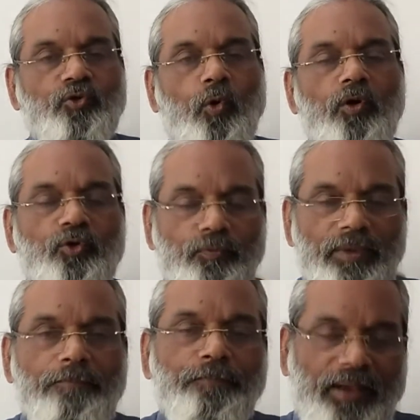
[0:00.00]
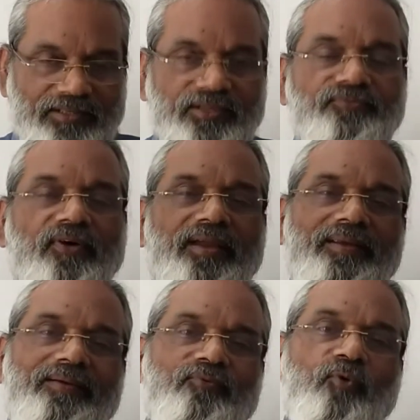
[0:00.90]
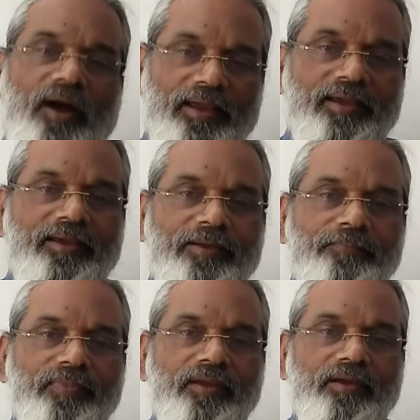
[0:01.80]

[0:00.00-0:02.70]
soul to be pacified. Why?